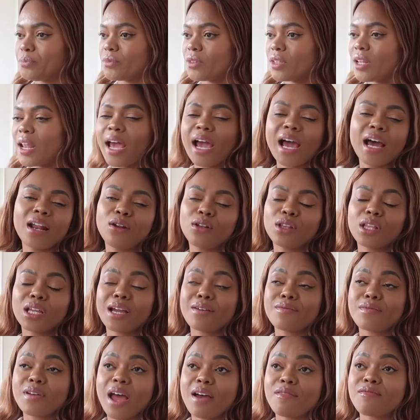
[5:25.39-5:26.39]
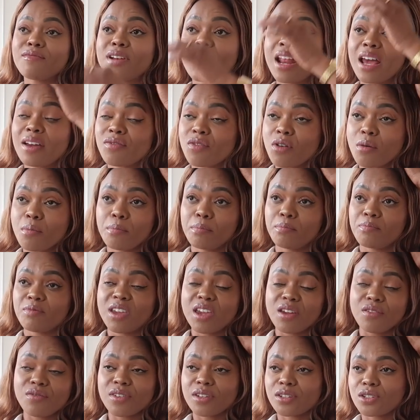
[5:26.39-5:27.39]
Like, I don't think I've never
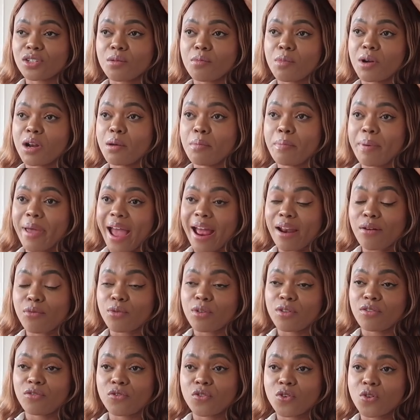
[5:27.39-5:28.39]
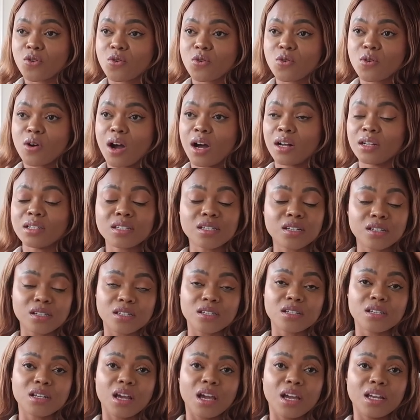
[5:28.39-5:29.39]
given someone a bad review until
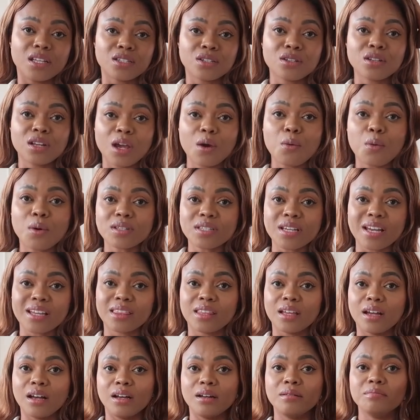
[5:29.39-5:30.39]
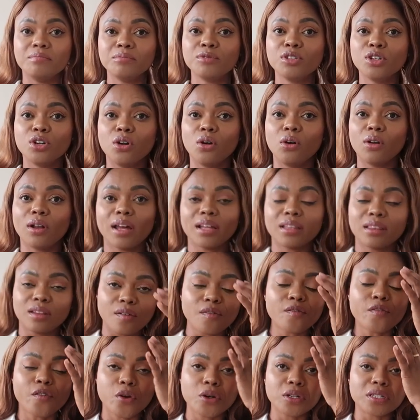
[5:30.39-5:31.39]
today. Today was like the, you know, like the
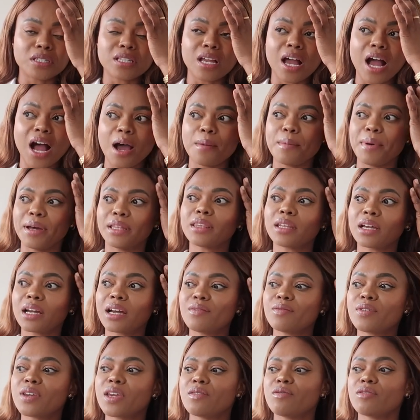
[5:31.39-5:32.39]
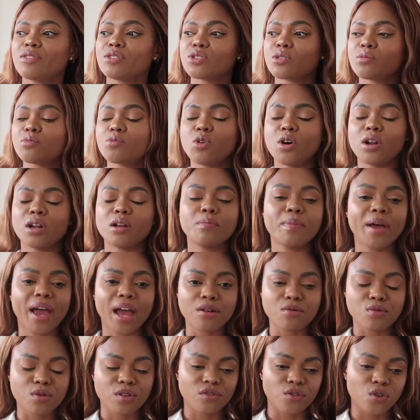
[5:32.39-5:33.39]
first time I think I've given someone a
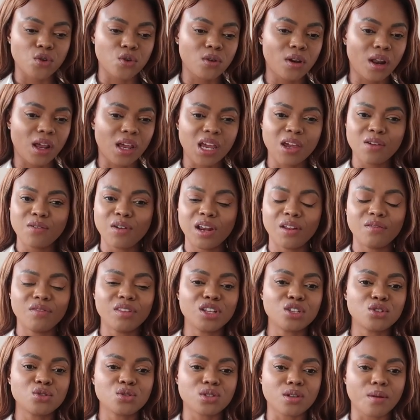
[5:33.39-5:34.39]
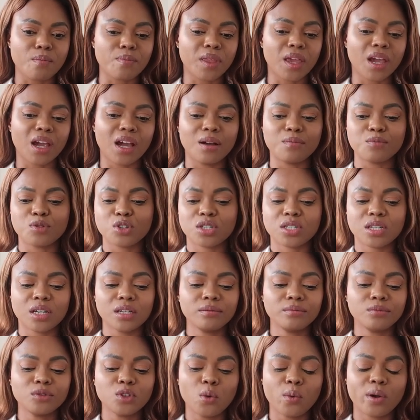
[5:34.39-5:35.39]
bad review. Like, even if they do something, I'm just like,
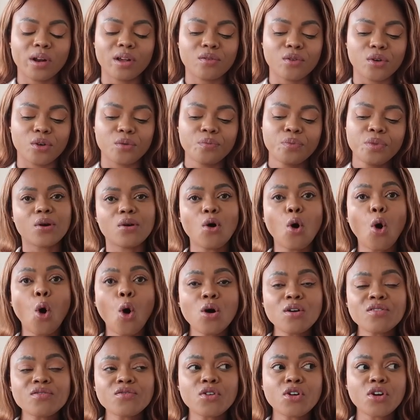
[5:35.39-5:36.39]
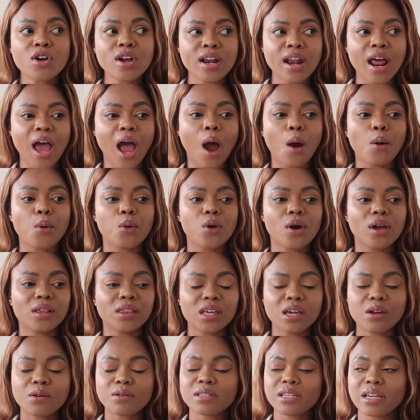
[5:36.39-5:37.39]
whatever. For over an hour, I
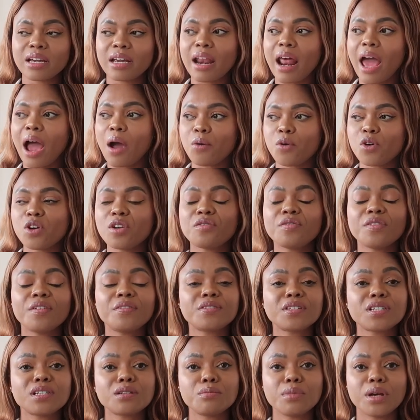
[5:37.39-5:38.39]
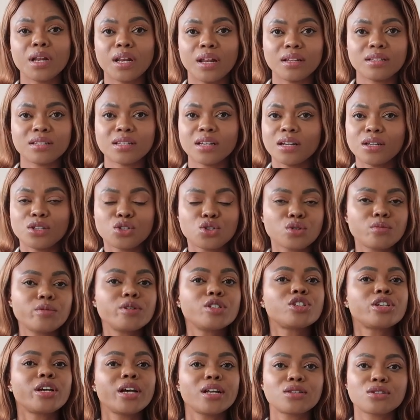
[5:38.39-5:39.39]
think it was like an hour and 15 minutes that it took me
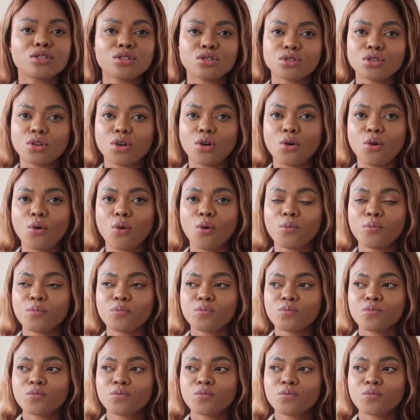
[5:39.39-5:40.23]
to get to Soho,